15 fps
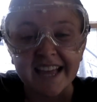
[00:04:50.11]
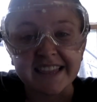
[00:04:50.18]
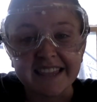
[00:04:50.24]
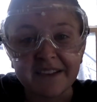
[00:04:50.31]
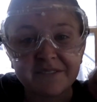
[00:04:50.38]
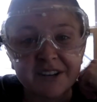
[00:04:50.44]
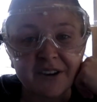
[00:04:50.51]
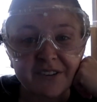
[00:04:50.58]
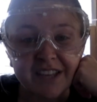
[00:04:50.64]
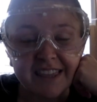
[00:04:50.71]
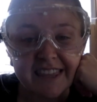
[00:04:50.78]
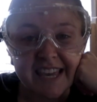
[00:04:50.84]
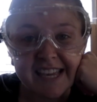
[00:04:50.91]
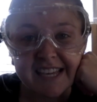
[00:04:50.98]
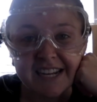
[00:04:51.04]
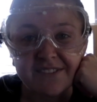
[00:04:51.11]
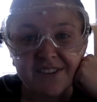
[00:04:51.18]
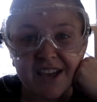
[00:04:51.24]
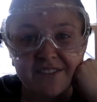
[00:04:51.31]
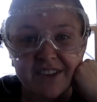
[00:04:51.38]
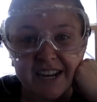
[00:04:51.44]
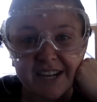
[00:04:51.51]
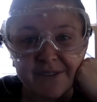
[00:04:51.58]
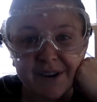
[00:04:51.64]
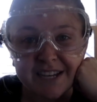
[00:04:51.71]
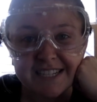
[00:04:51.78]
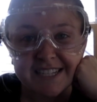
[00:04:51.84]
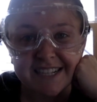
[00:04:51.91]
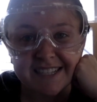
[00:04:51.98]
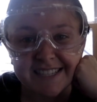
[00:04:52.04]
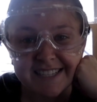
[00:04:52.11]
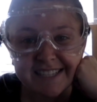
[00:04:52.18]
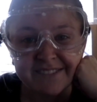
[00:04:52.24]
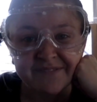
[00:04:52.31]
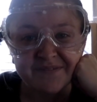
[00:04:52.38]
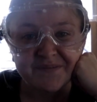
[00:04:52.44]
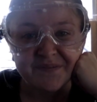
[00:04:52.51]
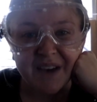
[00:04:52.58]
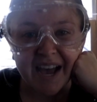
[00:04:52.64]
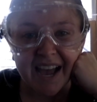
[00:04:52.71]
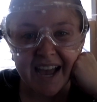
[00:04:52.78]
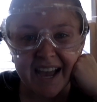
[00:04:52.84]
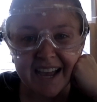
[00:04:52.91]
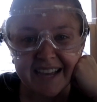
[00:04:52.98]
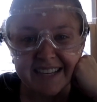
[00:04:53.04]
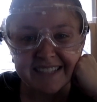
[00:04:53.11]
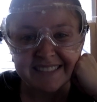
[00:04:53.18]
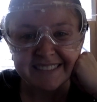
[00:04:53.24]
Let me know what you think, and if you have any questions, bye!